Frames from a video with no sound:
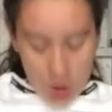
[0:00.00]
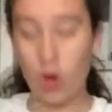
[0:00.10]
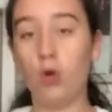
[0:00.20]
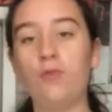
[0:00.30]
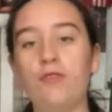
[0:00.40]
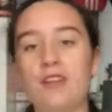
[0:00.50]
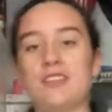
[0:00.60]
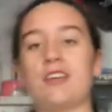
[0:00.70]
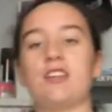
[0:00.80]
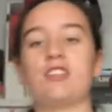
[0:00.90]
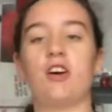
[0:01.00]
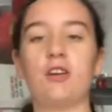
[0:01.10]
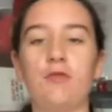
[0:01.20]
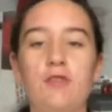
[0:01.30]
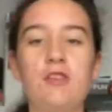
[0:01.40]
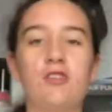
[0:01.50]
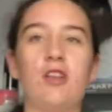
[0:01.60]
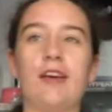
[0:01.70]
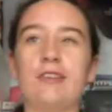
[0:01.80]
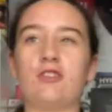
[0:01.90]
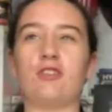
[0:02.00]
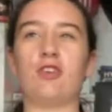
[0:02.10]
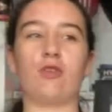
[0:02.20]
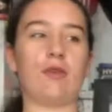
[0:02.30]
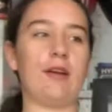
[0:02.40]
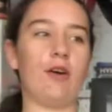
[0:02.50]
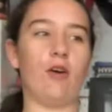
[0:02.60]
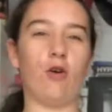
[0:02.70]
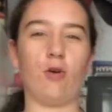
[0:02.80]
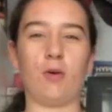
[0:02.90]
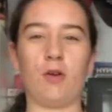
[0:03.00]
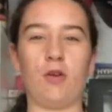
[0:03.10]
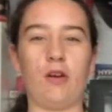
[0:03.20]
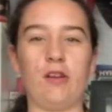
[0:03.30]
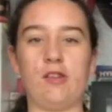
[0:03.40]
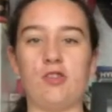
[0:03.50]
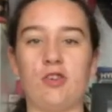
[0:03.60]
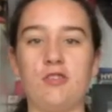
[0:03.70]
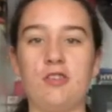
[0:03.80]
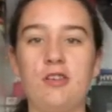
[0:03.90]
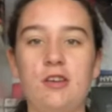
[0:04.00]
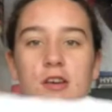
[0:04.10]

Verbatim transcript: Hopefully it's like a typhus so like it doesn't look really awkward underneath the jersey.